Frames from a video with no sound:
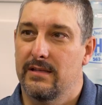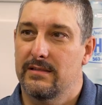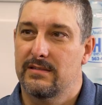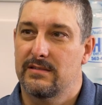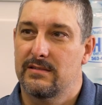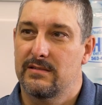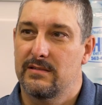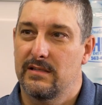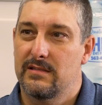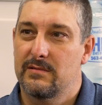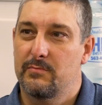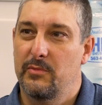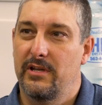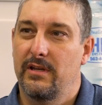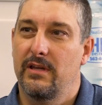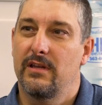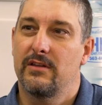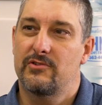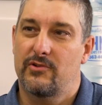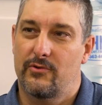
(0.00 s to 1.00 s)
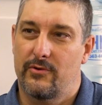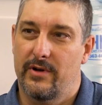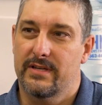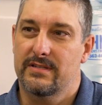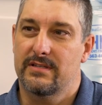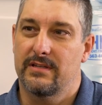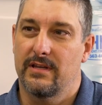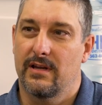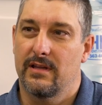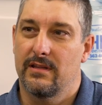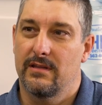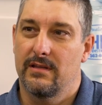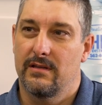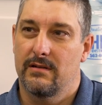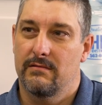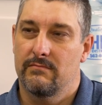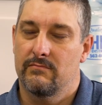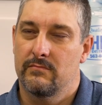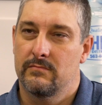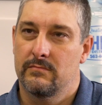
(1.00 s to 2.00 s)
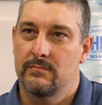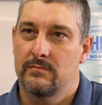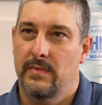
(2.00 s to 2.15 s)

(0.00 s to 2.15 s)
it's it's been interesting. And then